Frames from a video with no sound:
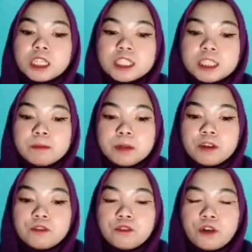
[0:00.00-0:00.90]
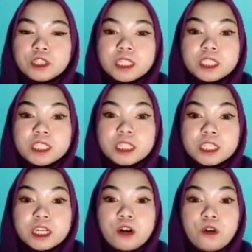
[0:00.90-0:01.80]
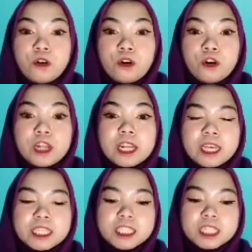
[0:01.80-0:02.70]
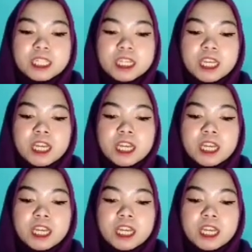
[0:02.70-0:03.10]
symbol for the journal or ledger